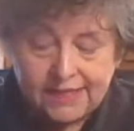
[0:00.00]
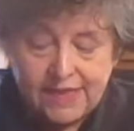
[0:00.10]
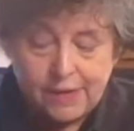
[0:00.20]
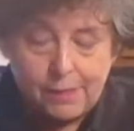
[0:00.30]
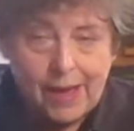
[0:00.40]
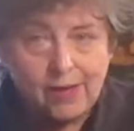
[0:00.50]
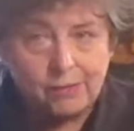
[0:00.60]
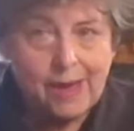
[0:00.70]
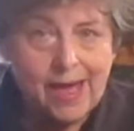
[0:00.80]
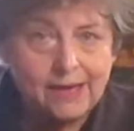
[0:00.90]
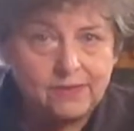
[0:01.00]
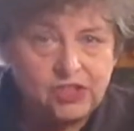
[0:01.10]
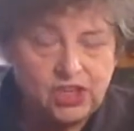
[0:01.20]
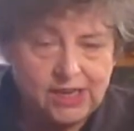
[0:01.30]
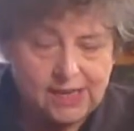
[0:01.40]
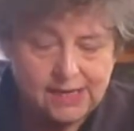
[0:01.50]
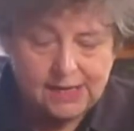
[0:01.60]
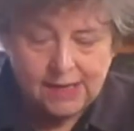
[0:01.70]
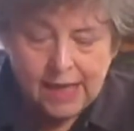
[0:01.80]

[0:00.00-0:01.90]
10-pound bag of chicken,